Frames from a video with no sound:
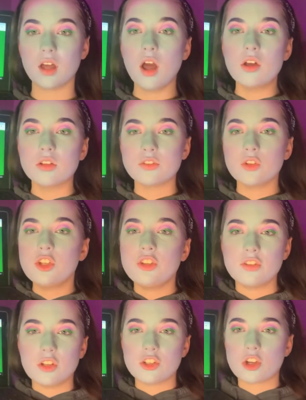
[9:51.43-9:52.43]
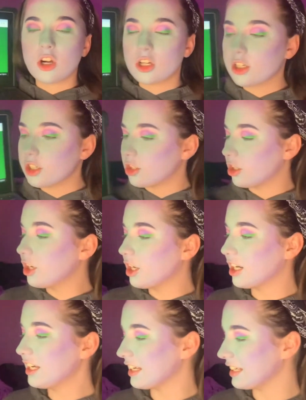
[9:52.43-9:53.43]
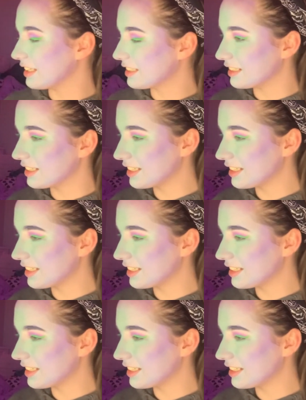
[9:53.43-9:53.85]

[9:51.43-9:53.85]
So just a darker green.